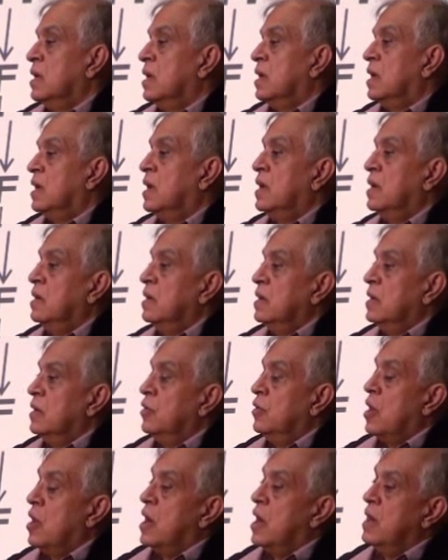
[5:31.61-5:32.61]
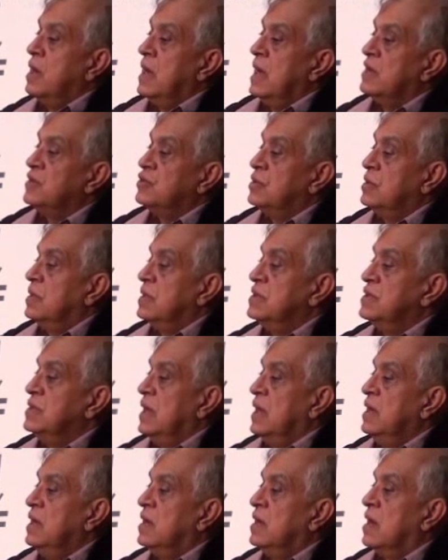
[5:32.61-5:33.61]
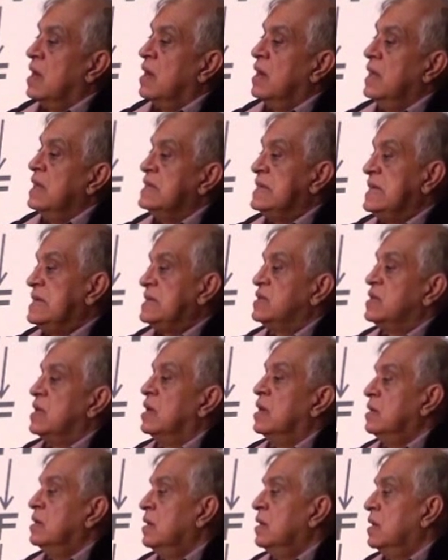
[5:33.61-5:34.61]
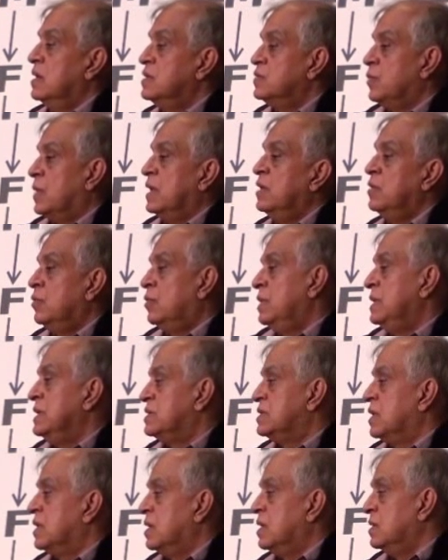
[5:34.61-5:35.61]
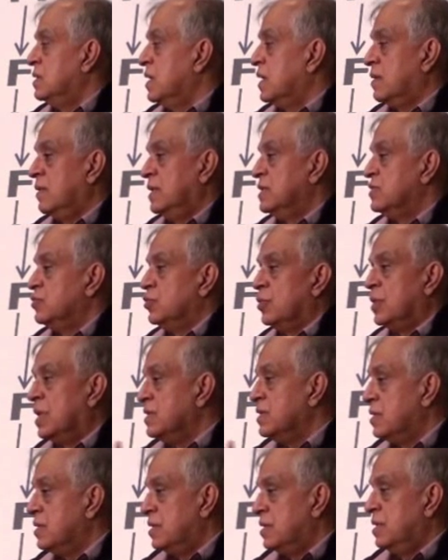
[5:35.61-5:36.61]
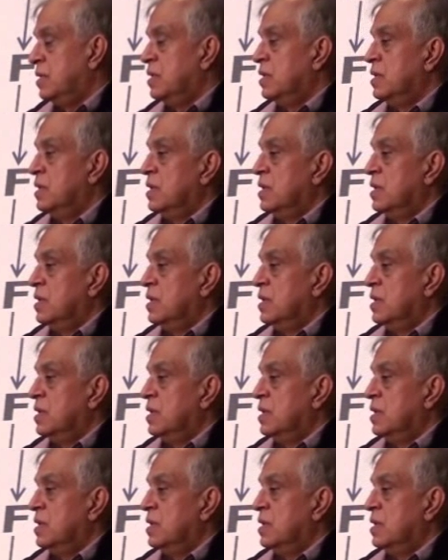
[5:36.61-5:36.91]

God has incarnated His Son, His one and only Son, there is no other.